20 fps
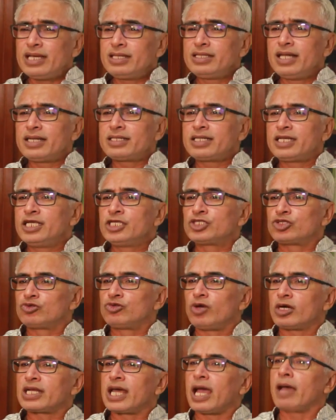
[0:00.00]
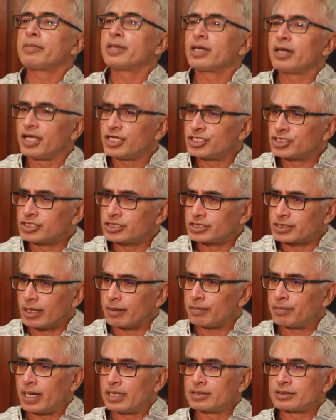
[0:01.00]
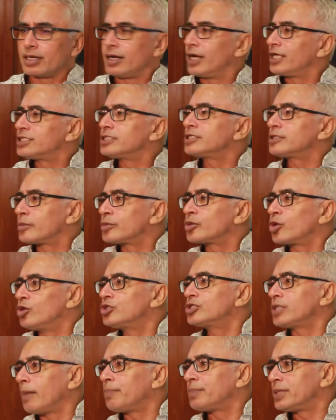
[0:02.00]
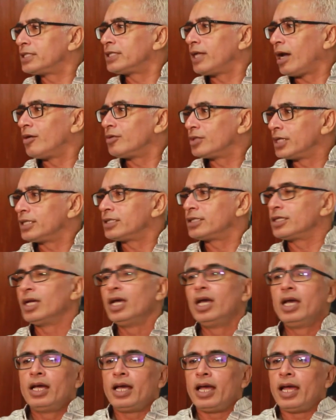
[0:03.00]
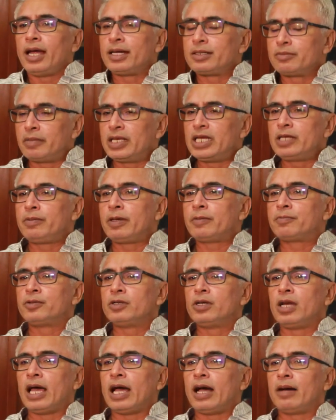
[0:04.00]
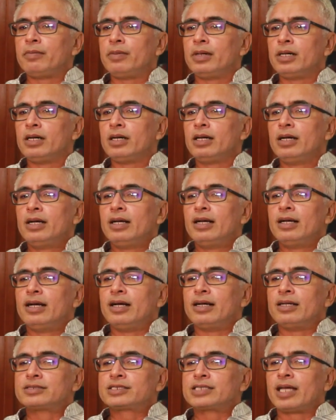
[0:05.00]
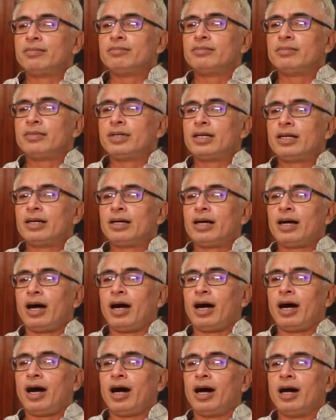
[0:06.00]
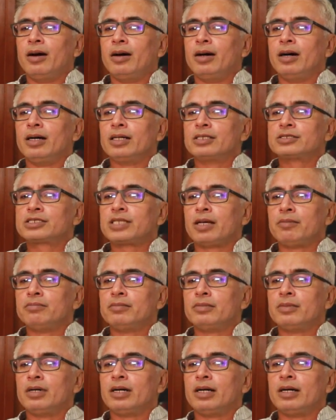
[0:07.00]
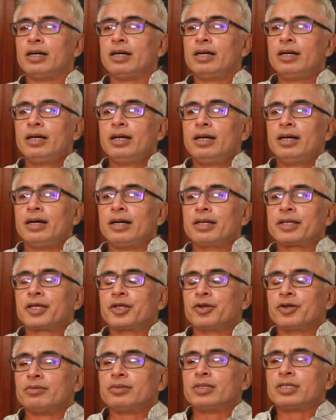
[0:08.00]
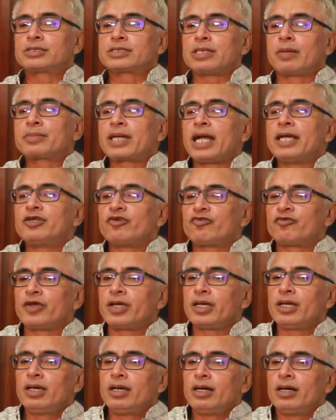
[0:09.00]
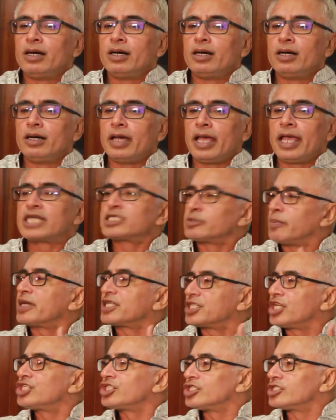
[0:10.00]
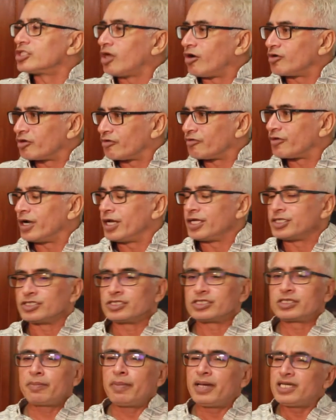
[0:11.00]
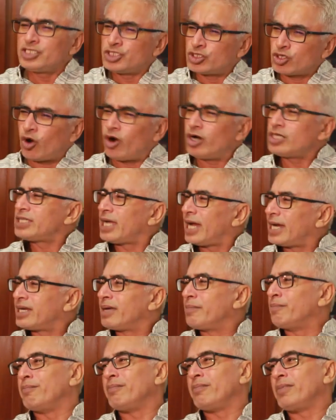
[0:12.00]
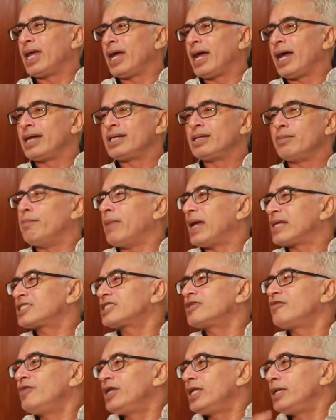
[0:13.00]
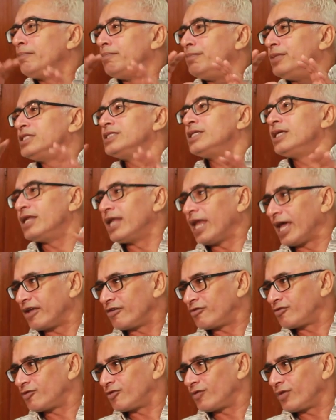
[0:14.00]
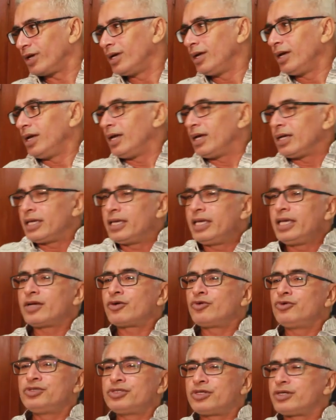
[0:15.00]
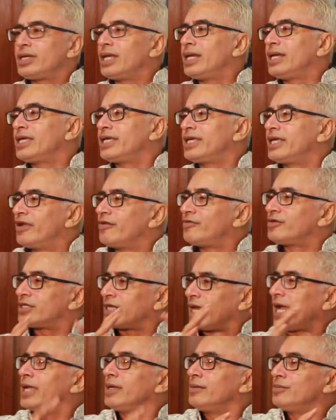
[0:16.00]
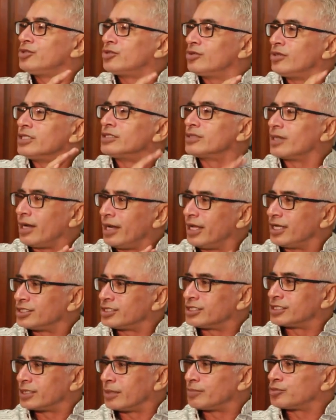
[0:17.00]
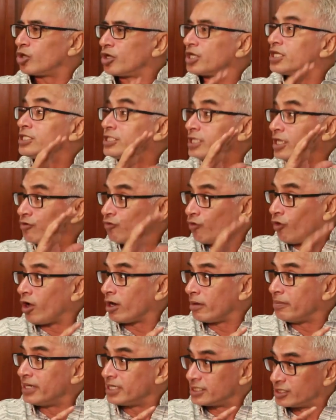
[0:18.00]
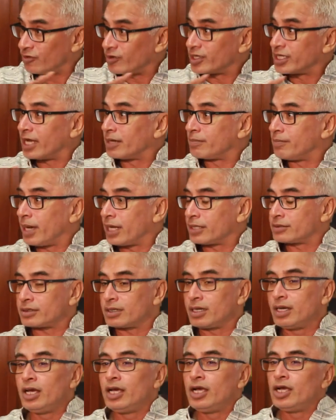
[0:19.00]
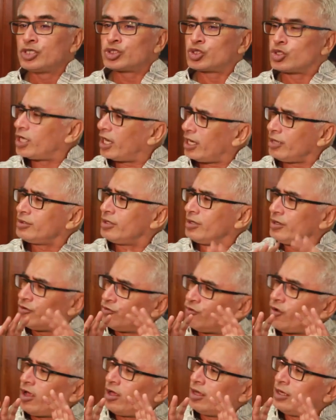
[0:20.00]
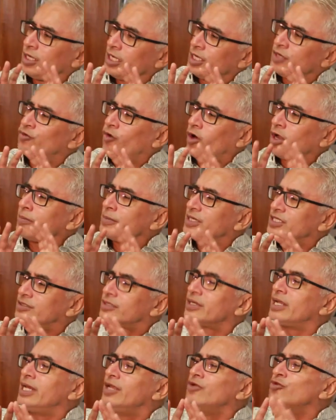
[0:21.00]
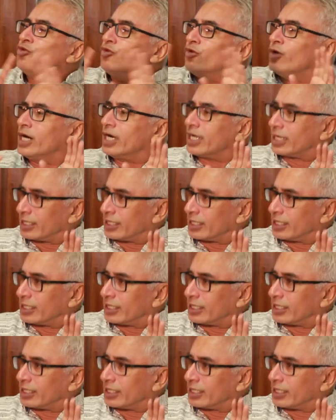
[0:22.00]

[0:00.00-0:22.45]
to say that he should not have a relationship and the relationship goes up and down and and many people have uh, uh, some uh uh, some uh, you know uh, some kind of a uh, expectations out of relationship and george had a had a massively busy life mm. he couldn't really give time to his relationships or his involvements for that matter so none of the invo- uh, involvements really